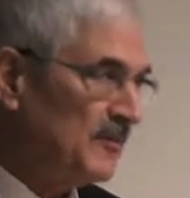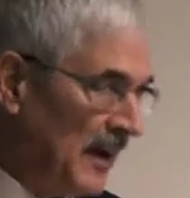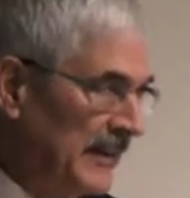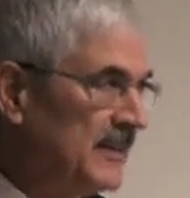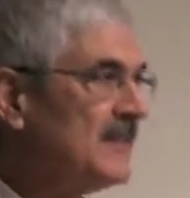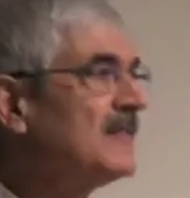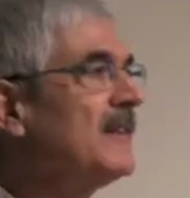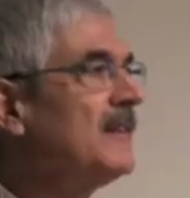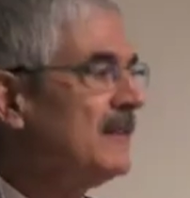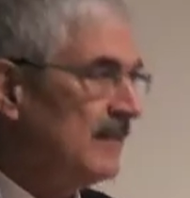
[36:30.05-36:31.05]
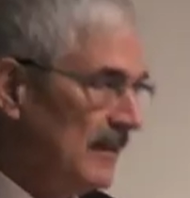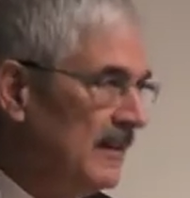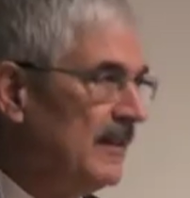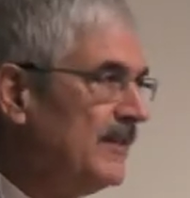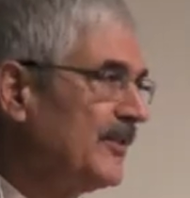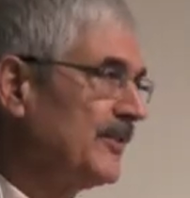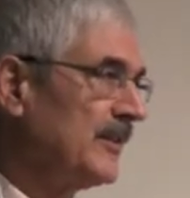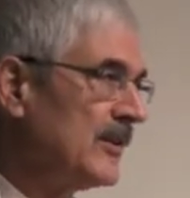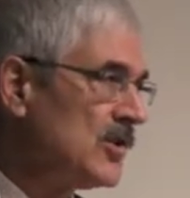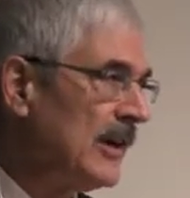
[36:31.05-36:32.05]
financing is
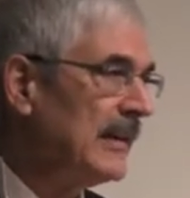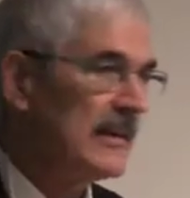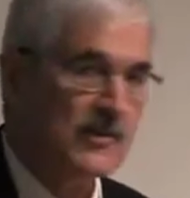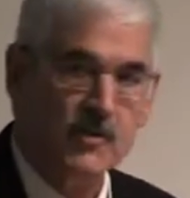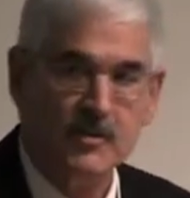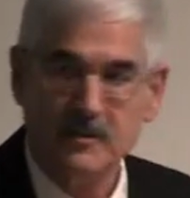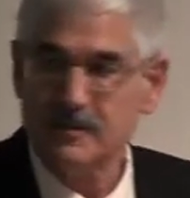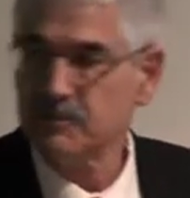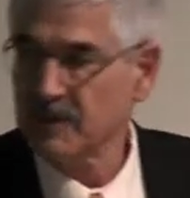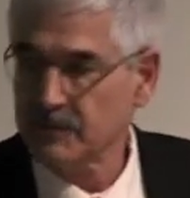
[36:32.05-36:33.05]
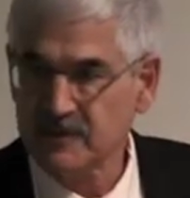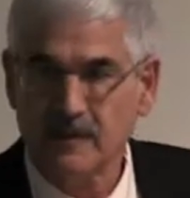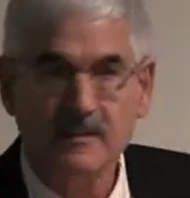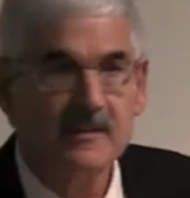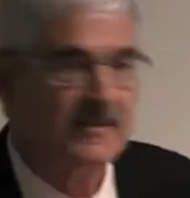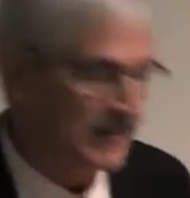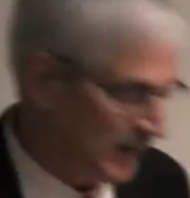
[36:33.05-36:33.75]
a challenge, and perhaps Ran can